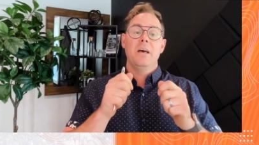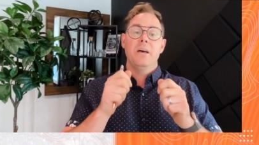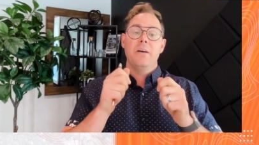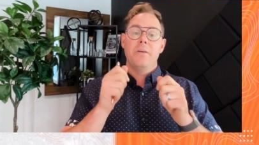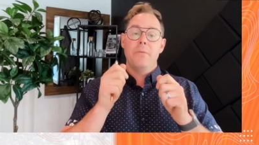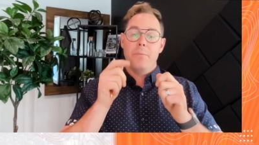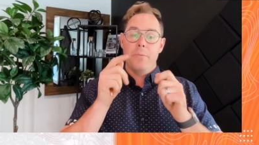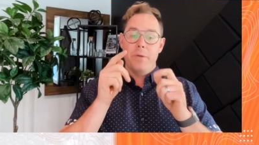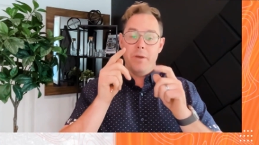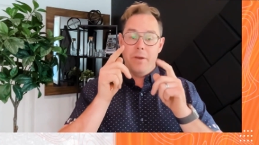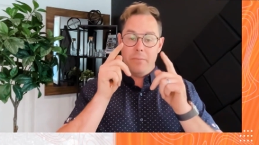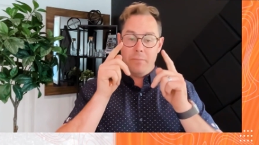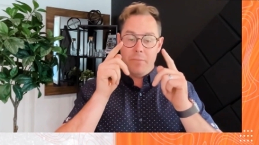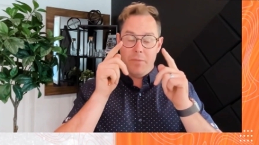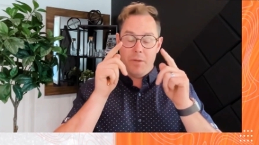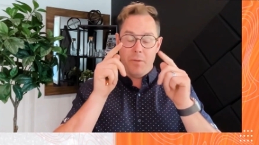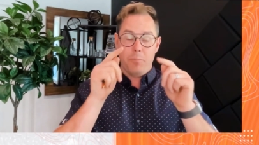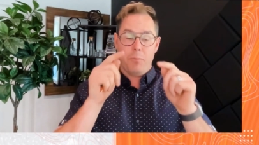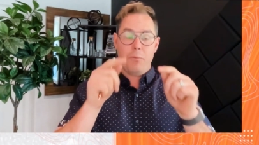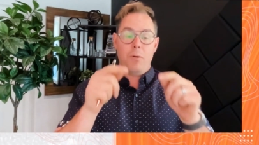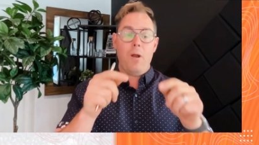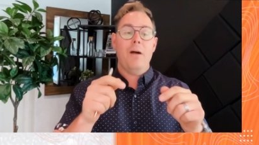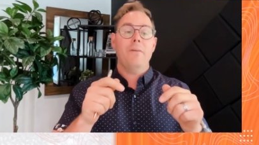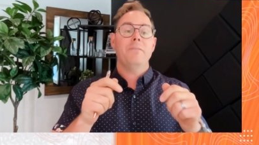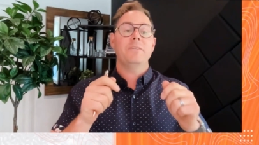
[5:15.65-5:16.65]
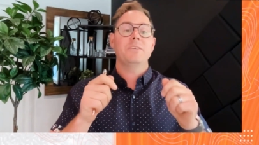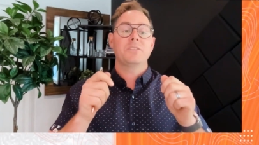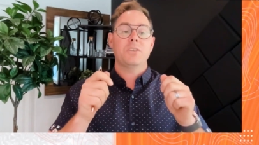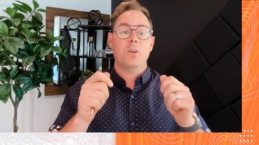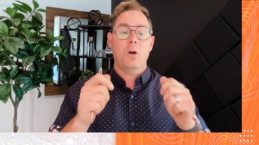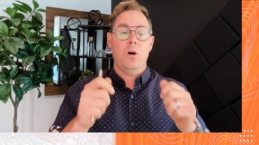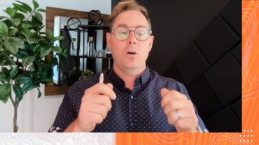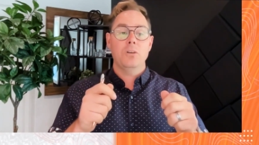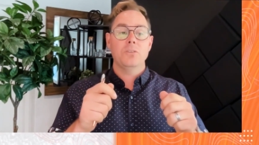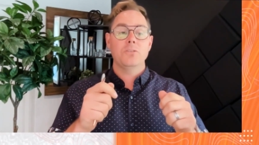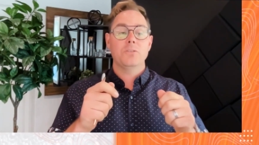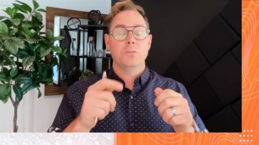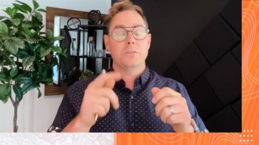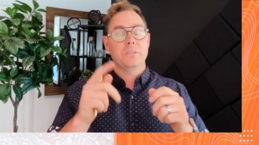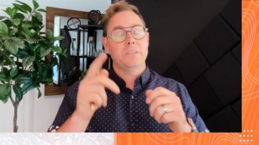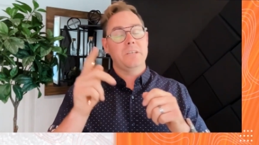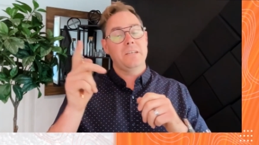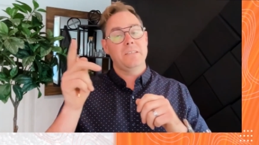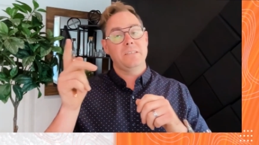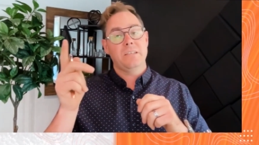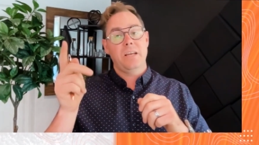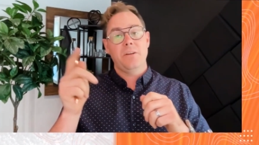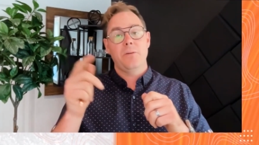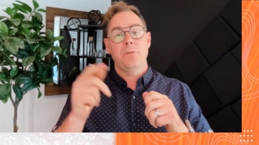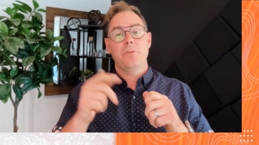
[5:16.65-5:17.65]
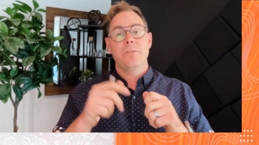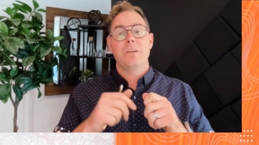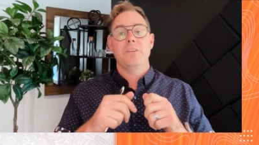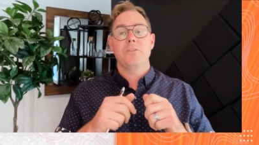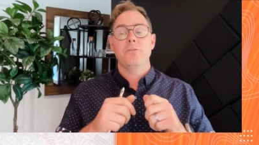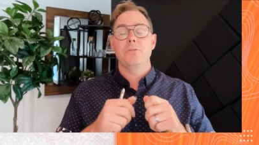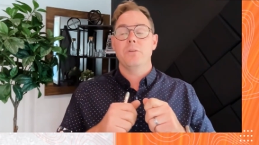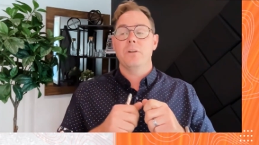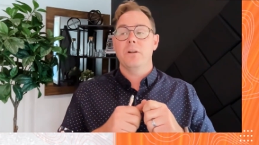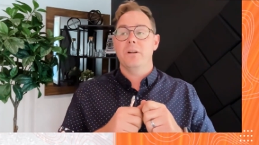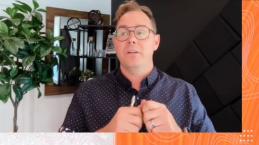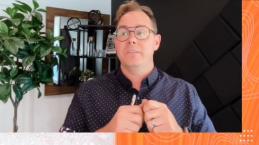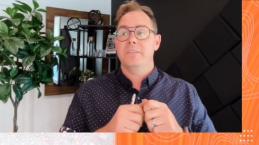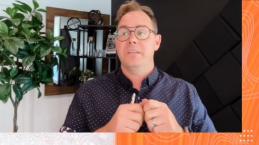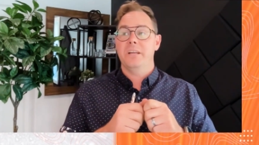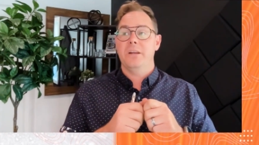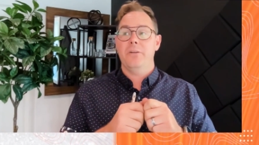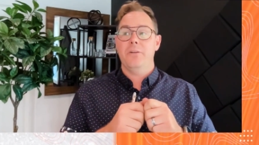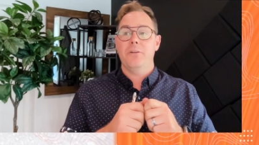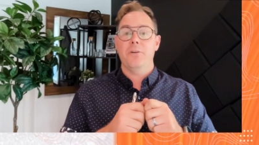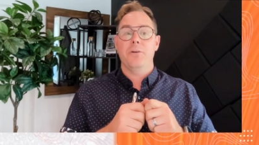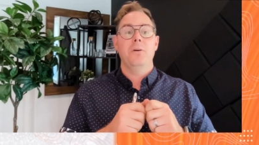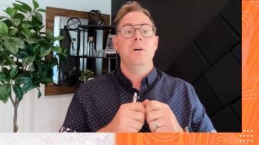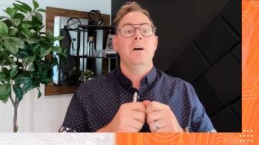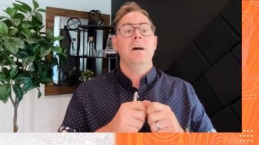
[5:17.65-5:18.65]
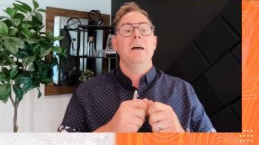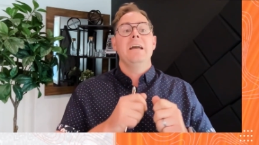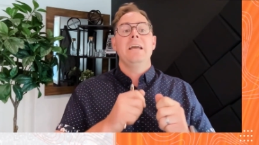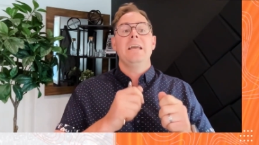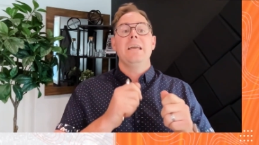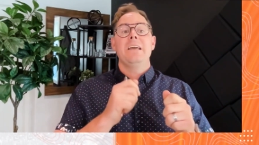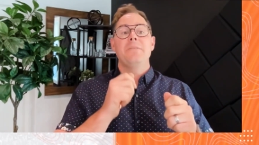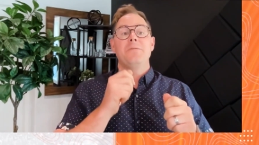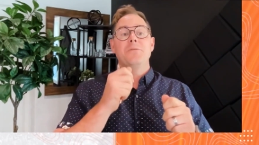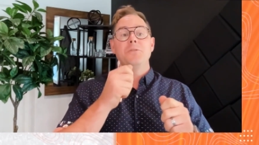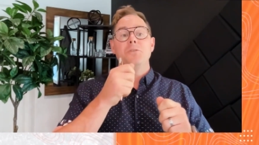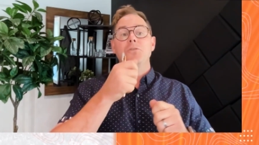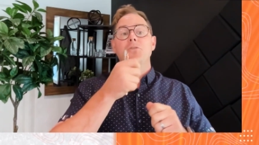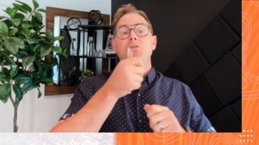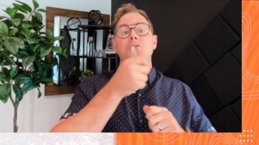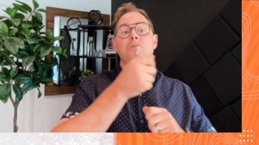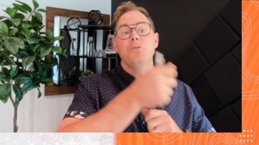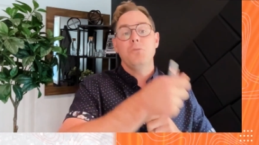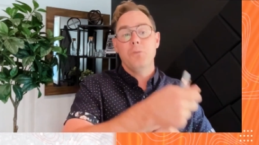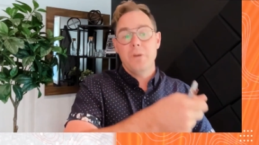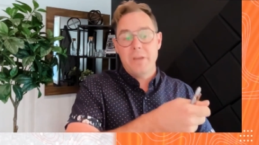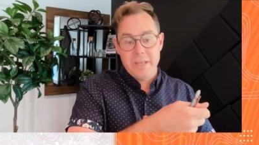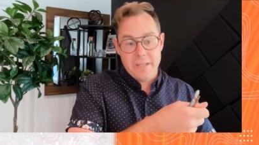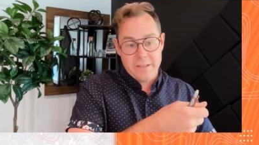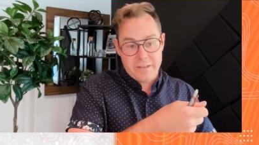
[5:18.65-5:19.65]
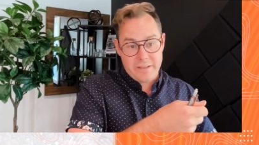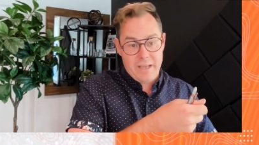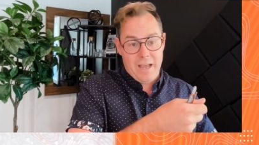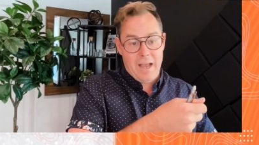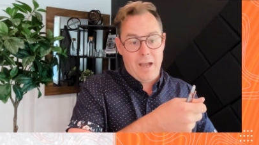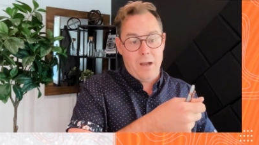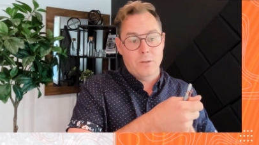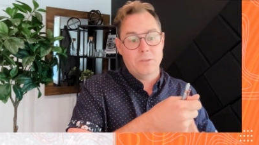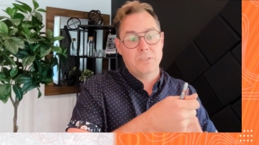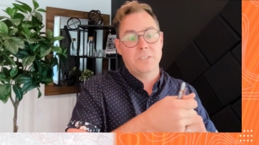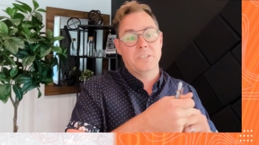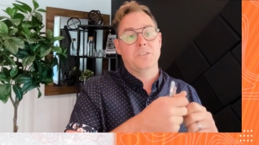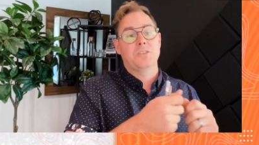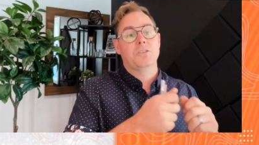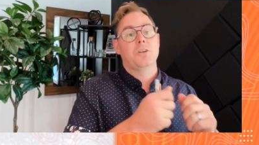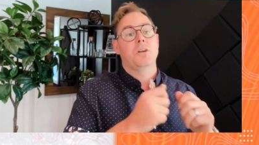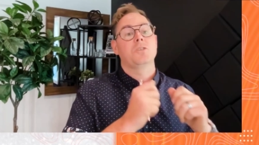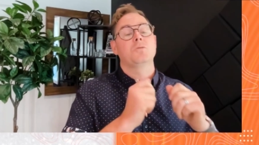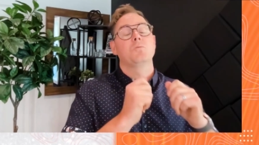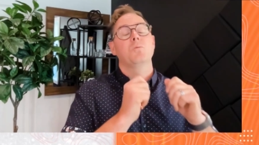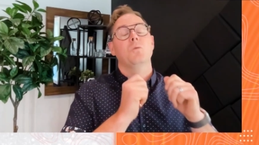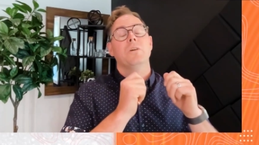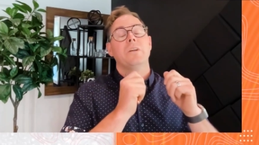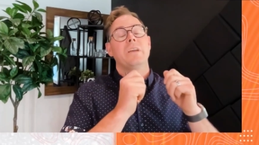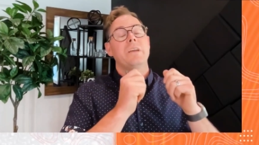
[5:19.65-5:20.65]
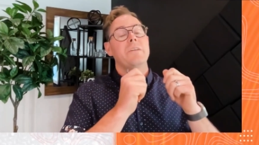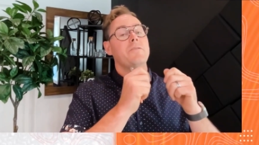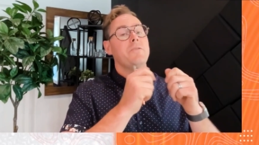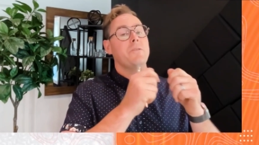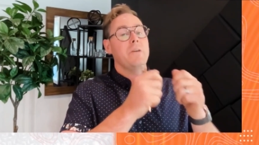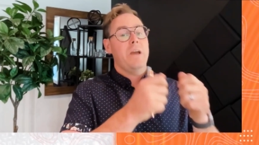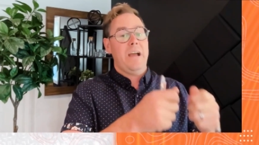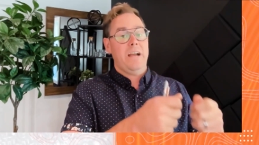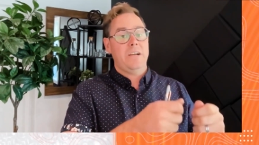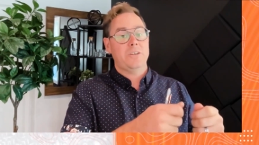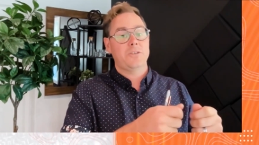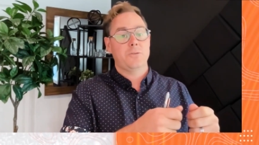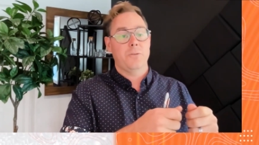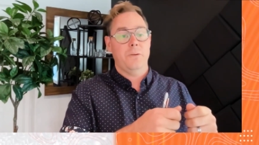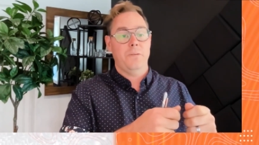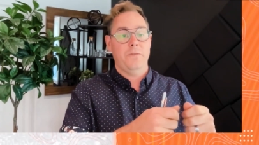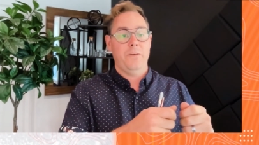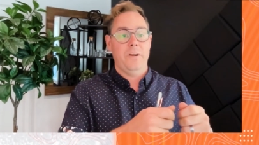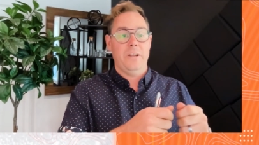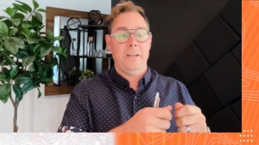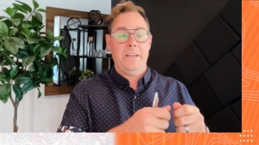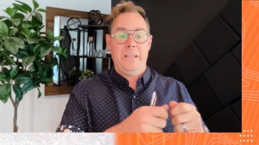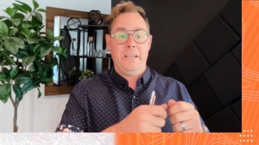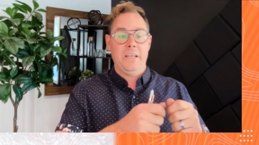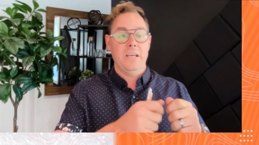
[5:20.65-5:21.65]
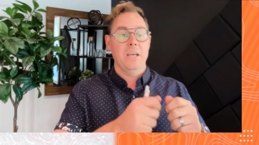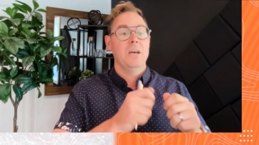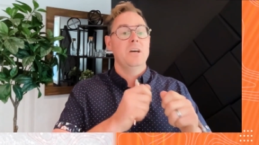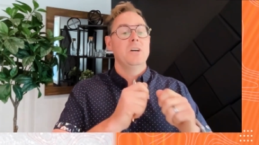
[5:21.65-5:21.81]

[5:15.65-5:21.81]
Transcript: the the province also says, I know they do in Ontario, if you do hit the housing starts, we'll give you extra funding.